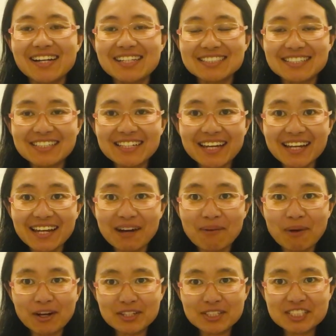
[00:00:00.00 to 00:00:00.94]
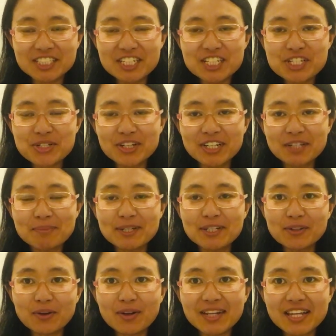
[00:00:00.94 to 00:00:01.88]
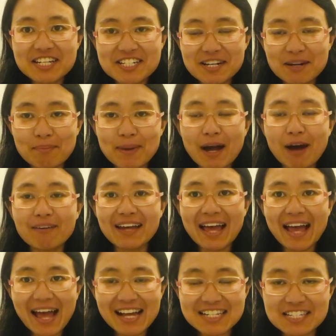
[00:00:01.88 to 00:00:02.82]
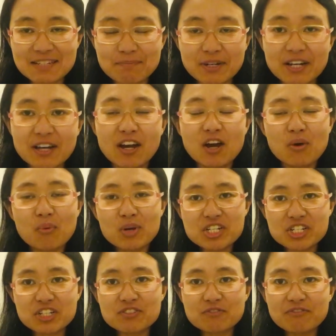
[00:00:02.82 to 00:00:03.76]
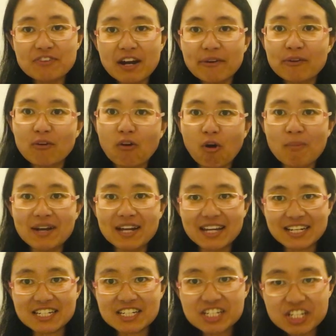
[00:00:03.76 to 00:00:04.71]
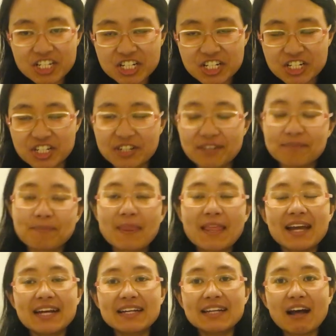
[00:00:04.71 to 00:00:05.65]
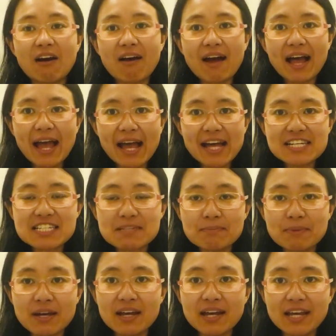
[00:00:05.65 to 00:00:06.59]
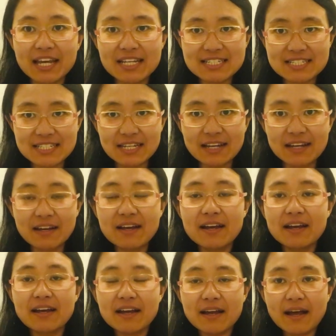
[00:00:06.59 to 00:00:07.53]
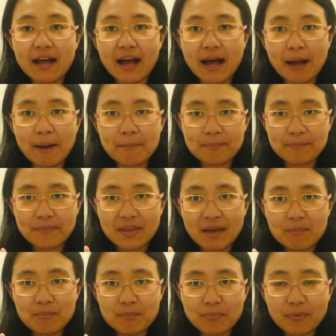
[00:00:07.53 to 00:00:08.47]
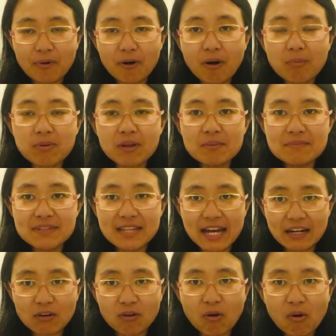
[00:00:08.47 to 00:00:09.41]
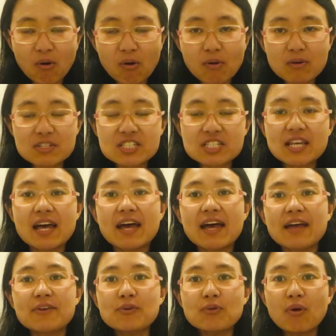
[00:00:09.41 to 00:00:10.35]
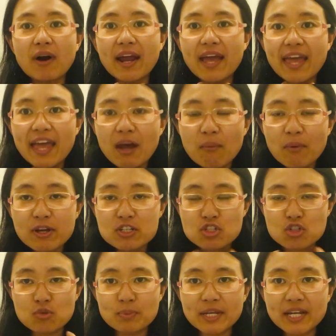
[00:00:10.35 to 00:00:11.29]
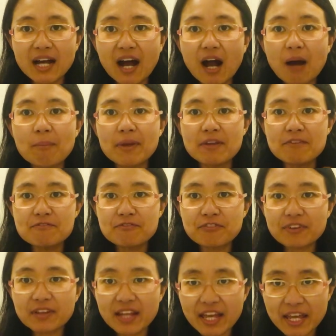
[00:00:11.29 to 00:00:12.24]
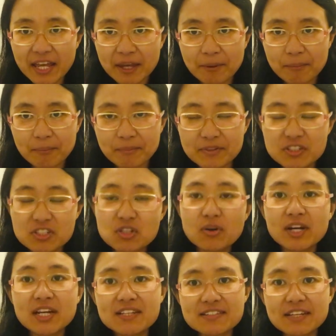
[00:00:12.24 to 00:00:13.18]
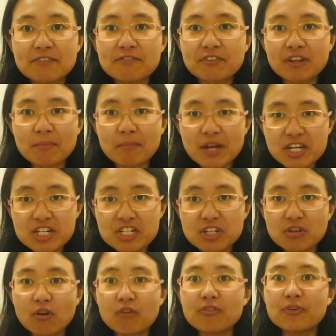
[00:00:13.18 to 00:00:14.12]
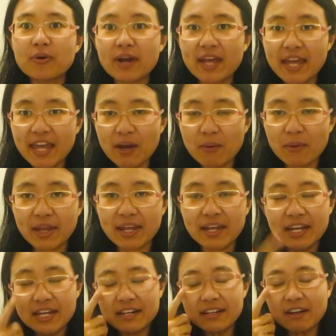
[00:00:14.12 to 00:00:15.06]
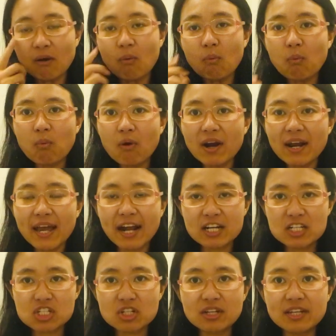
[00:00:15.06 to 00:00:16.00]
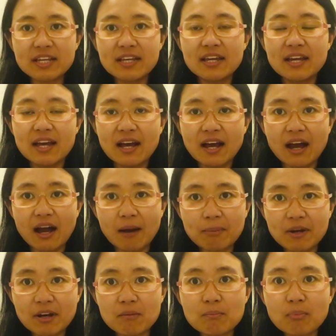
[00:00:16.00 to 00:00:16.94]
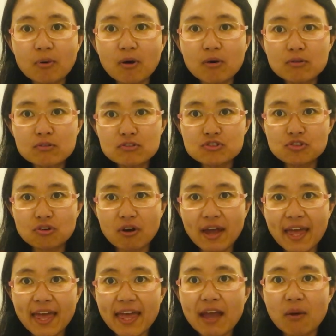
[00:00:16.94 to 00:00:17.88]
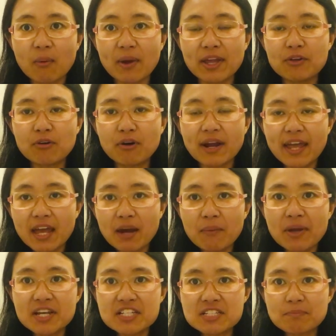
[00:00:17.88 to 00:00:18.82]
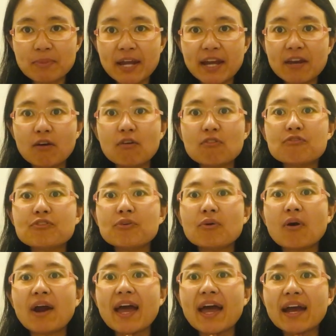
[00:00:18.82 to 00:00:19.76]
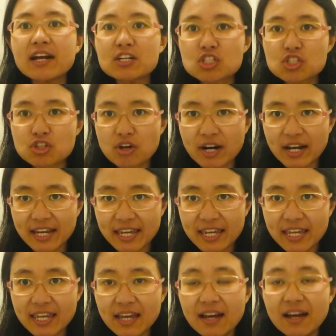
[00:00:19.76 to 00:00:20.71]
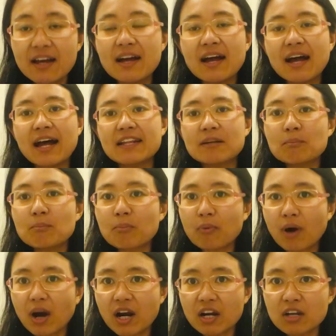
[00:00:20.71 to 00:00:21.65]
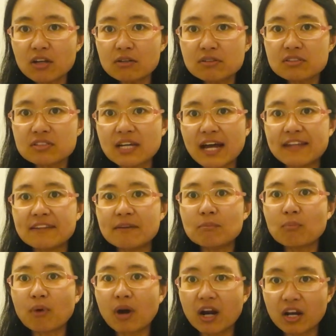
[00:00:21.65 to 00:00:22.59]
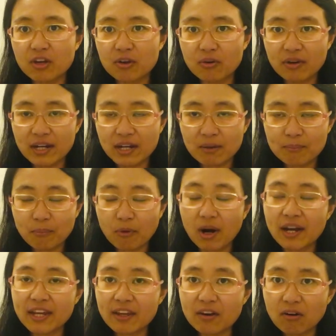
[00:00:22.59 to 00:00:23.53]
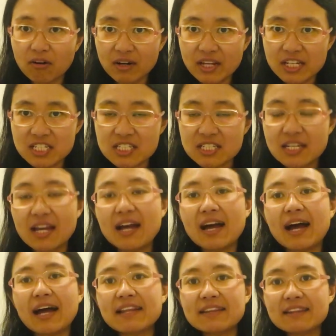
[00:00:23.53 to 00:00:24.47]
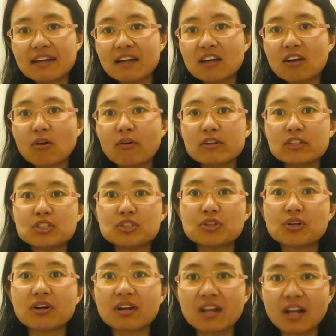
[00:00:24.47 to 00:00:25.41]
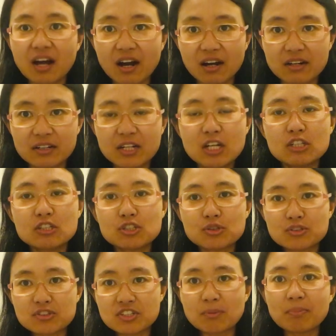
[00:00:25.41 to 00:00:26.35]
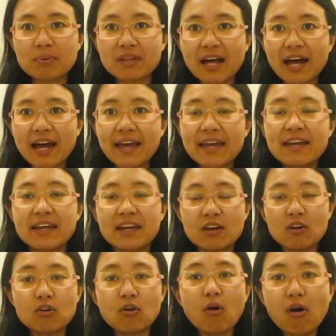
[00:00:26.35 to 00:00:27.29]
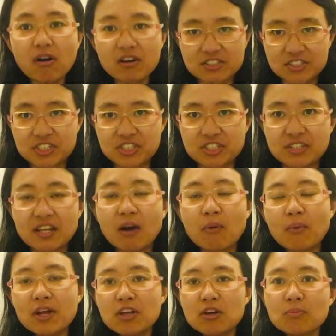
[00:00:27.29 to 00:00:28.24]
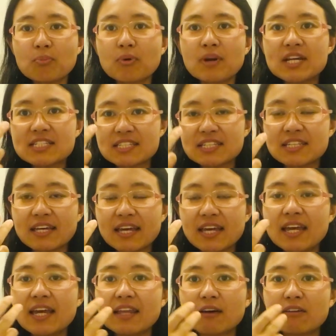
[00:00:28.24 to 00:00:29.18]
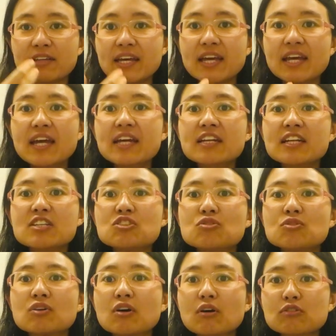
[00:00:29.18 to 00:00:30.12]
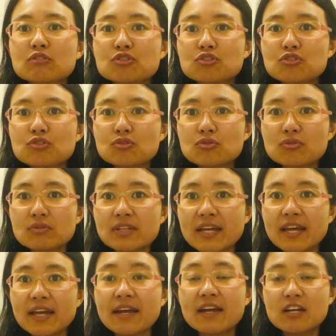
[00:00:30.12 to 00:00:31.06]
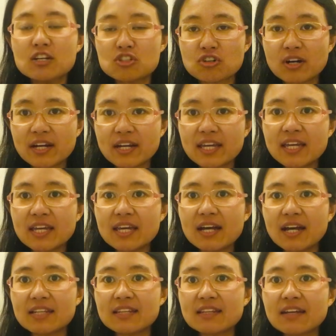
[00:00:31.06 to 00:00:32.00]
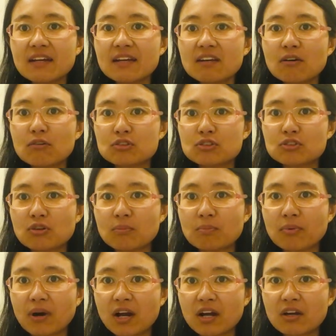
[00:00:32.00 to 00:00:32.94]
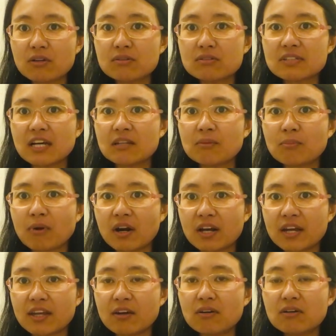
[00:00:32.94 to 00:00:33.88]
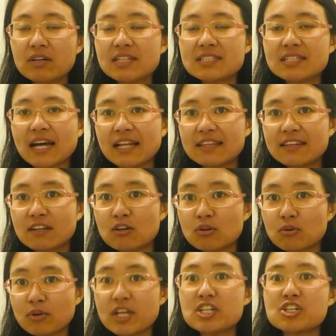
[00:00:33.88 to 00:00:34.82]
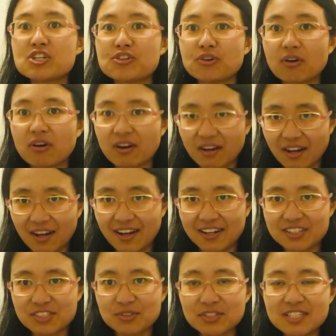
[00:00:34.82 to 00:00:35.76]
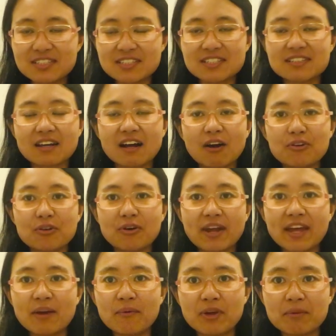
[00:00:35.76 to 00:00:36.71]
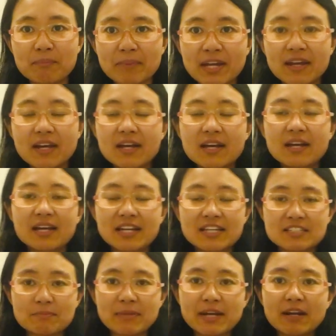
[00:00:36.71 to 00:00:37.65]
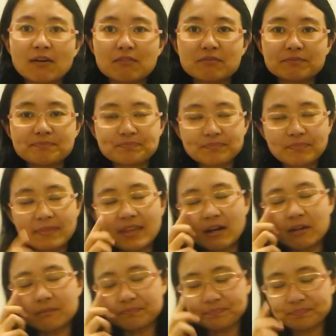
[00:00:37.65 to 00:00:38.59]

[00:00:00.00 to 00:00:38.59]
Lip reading: Today I want to teach you a little bit knowledge about asthma, which is a very common condition. Now, asthma is a problem that causes your airway to become inflamed. So it is the inflammation of your airway. Now, what actually composes your airway? Your airway is made of your trachea and then bronchioles and then bronchioles and then going to your lung to supply oxygen. Now, when you breathe in the air, now the air needs to go through the trachea and then go to your bronchioles and the bronchioles and then reach your lung. So this is how your airway is made of. Now